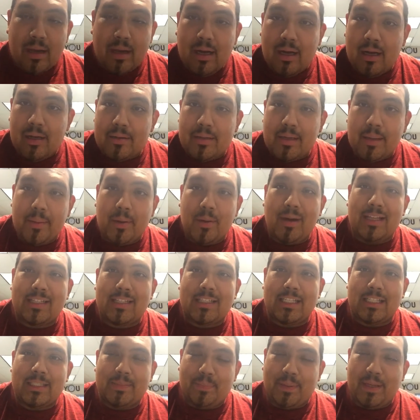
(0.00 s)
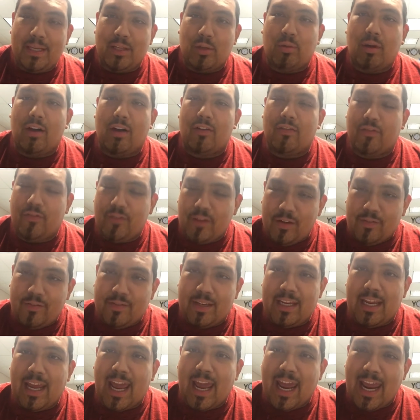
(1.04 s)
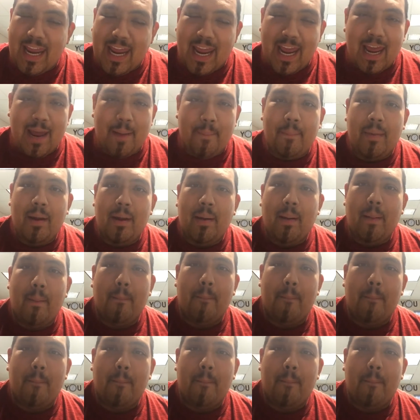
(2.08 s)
WSSP 1250 AM